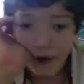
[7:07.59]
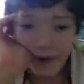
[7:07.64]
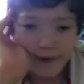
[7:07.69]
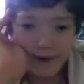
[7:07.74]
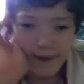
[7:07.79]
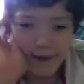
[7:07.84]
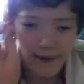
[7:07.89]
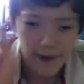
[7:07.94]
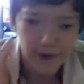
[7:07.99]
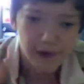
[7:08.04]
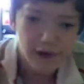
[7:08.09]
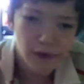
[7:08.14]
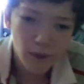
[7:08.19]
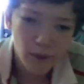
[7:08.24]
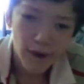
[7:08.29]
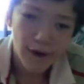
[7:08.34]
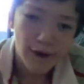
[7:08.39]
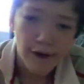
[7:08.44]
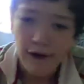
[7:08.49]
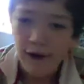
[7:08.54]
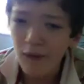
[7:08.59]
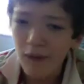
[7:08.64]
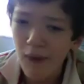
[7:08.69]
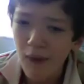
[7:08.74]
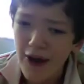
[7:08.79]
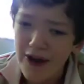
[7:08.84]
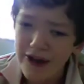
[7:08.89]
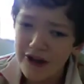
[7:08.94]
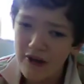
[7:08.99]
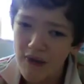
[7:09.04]
you, you, you
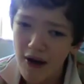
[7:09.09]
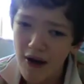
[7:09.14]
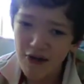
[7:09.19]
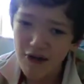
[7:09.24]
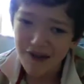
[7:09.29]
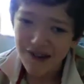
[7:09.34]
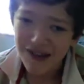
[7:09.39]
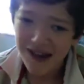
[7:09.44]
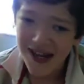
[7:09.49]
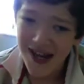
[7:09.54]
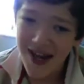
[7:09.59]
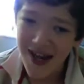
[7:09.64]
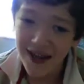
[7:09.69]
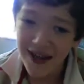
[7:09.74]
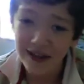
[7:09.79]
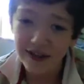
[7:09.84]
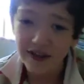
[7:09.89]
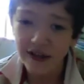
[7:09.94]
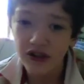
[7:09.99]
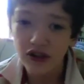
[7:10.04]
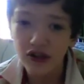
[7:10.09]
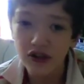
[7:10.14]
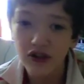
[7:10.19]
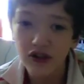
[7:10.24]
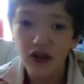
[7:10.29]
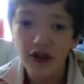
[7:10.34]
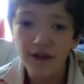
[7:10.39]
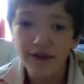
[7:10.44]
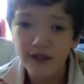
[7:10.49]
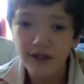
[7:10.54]
mess about with links and
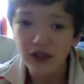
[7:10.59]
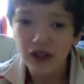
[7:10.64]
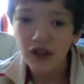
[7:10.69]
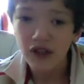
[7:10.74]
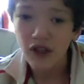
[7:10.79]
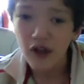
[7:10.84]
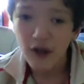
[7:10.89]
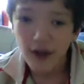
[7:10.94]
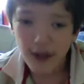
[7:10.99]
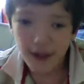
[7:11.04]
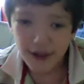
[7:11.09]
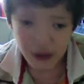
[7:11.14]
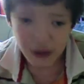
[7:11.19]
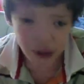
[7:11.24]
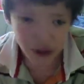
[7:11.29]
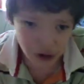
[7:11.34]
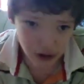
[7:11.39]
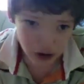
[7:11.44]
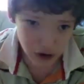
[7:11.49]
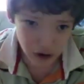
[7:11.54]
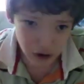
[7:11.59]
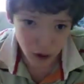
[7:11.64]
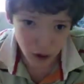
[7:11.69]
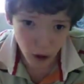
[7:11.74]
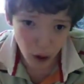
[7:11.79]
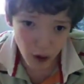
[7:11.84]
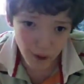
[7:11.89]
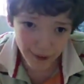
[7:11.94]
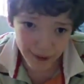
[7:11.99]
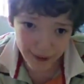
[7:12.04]
stuff. It's, it's just
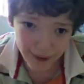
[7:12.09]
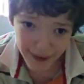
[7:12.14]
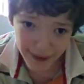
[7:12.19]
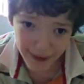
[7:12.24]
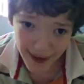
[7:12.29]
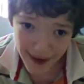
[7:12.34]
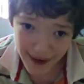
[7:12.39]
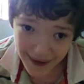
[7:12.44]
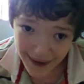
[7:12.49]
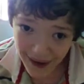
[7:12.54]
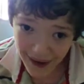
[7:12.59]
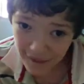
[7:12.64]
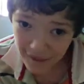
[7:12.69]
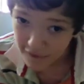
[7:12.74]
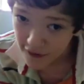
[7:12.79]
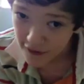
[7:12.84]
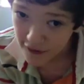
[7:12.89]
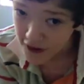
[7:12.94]
not in the D N A of the